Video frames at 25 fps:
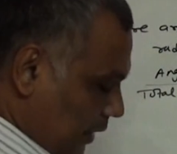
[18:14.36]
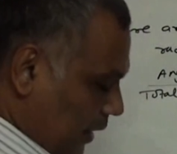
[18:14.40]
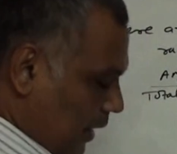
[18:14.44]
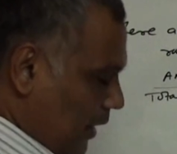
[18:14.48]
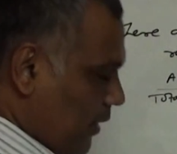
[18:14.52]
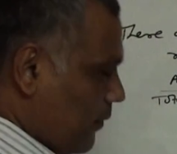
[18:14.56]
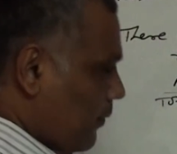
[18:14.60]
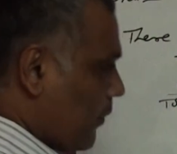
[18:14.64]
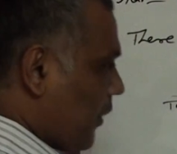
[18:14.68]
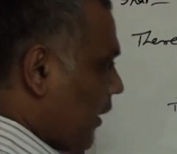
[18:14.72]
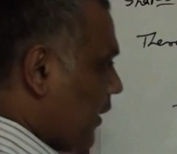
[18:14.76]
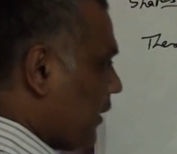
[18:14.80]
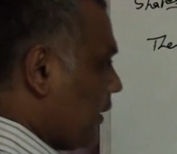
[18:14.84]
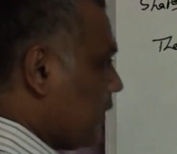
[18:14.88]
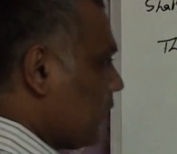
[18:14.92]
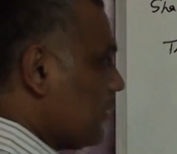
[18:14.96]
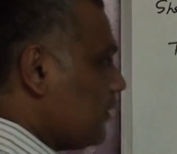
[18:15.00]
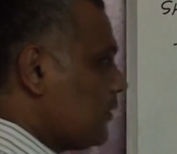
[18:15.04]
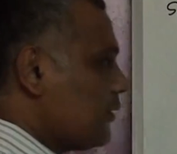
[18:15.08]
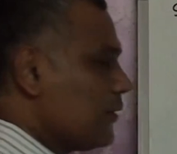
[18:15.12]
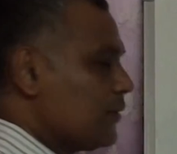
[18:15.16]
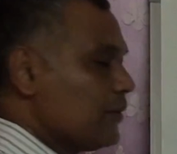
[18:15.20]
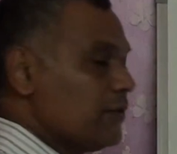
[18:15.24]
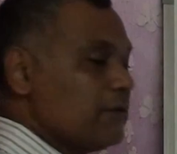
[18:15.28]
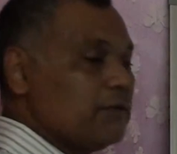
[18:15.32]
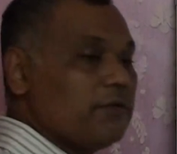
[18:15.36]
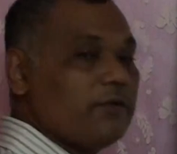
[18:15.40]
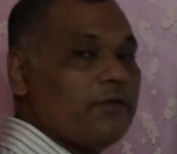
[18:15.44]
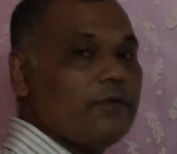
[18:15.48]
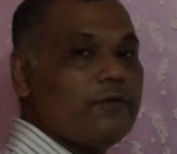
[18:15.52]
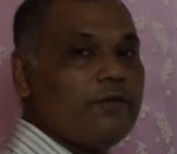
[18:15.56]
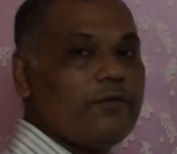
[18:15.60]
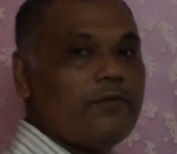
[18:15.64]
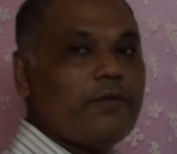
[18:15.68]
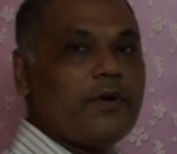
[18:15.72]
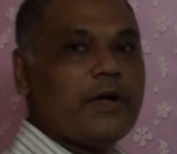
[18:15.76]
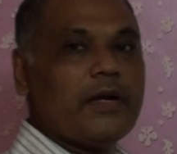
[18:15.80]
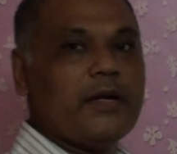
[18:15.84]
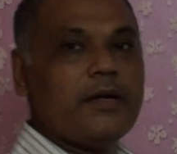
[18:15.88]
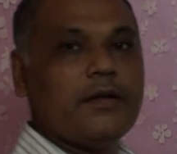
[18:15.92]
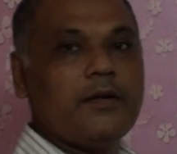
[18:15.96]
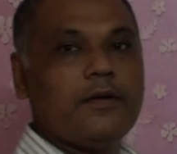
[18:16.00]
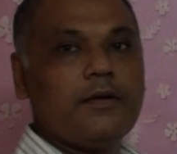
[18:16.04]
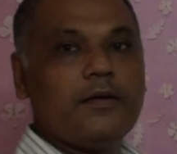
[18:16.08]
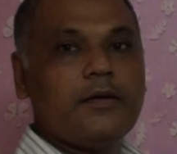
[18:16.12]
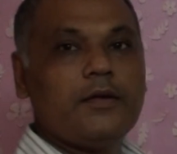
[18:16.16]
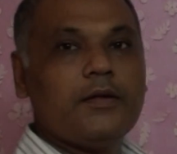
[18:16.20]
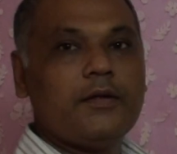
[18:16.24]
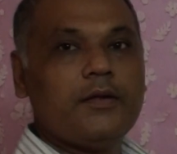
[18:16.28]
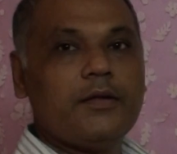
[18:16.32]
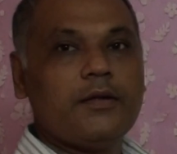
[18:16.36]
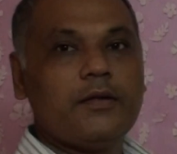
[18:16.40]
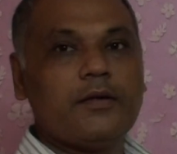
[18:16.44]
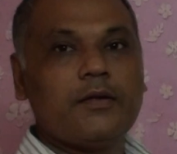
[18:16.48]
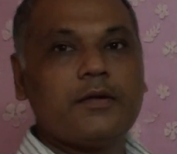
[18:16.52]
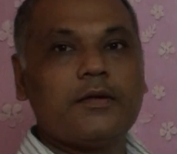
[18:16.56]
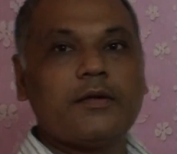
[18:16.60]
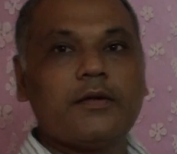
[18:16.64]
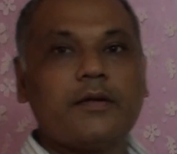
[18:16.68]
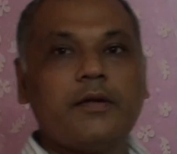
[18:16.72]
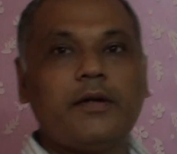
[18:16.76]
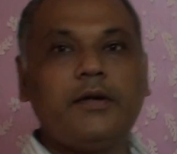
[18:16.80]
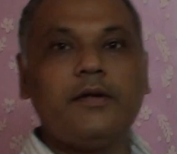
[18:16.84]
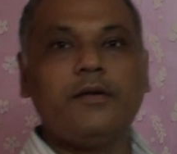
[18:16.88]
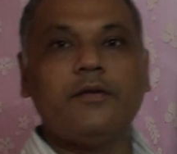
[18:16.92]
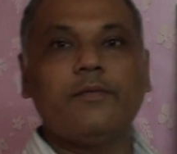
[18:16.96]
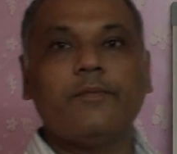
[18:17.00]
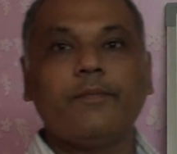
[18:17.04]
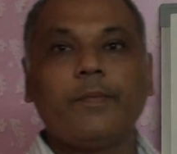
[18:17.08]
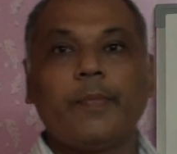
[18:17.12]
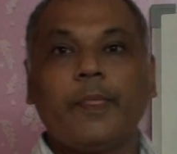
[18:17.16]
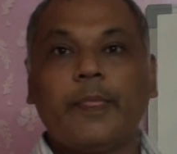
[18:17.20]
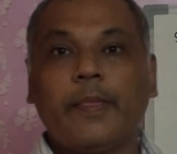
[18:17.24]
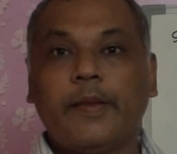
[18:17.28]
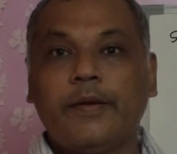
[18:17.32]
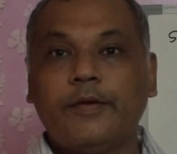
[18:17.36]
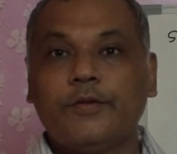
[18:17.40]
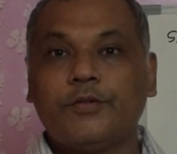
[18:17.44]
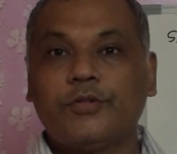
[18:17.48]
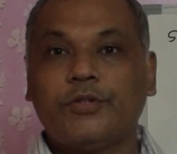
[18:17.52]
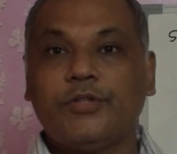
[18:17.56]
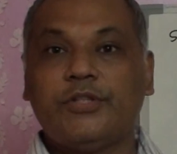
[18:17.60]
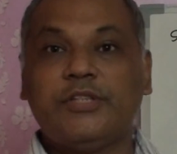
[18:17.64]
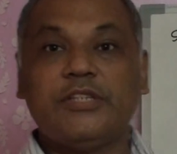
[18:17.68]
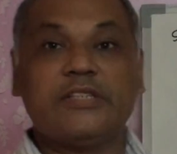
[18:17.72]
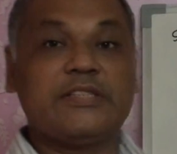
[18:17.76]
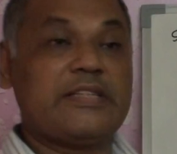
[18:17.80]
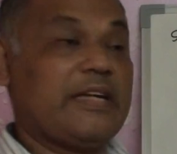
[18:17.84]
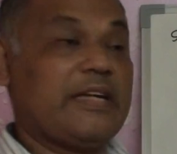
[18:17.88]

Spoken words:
n minus 1. Right? So this